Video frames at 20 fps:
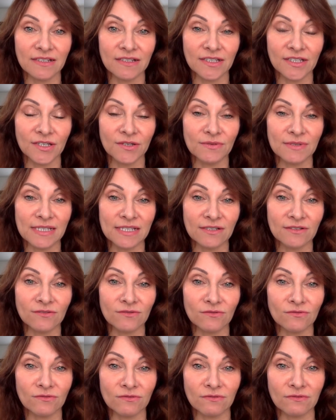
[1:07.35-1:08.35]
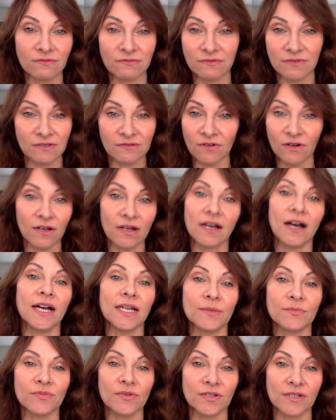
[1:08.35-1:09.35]
using all the wrong
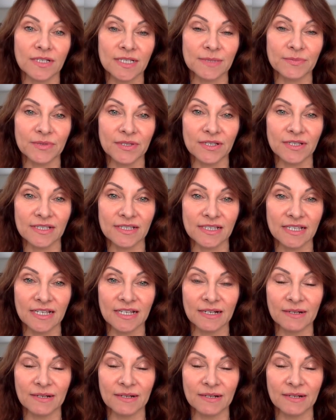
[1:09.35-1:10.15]
kind of products because